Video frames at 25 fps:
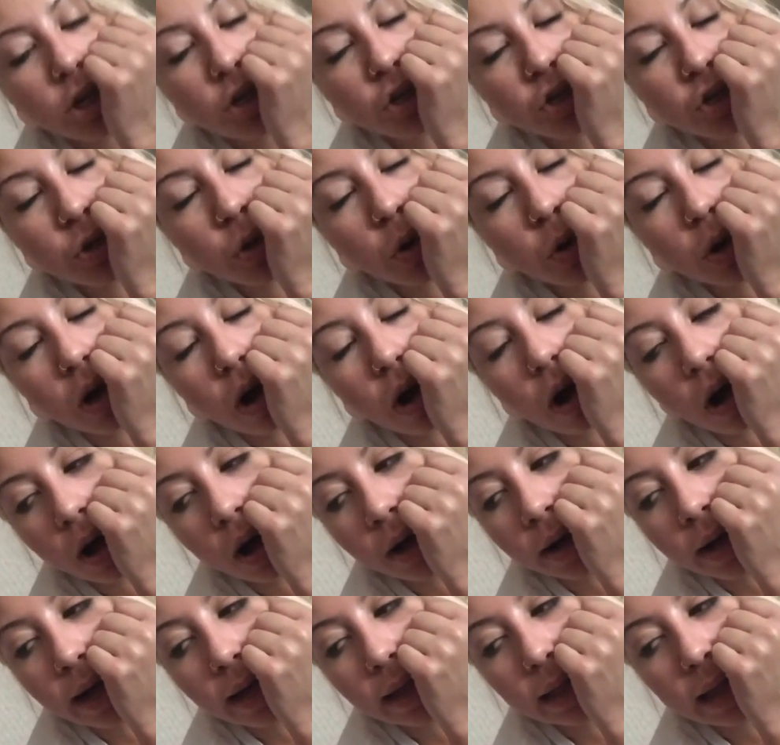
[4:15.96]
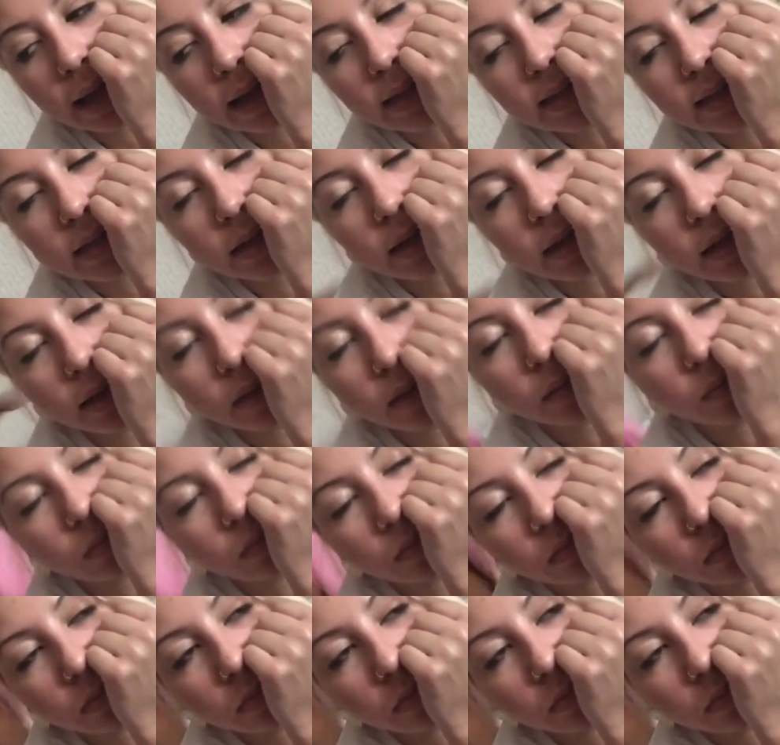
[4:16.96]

You snored all night last night.